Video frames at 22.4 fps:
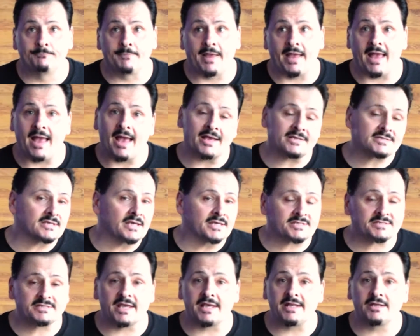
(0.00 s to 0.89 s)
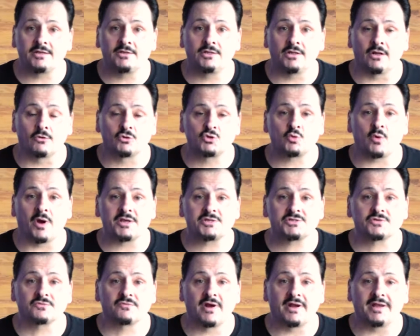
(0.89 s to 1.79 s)
As I stated
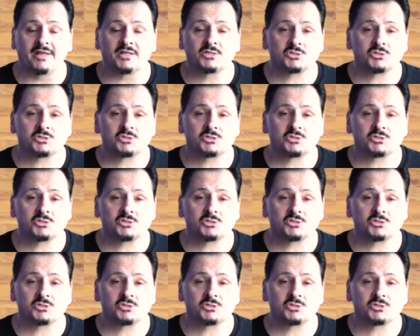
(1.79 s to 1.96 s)
twice already,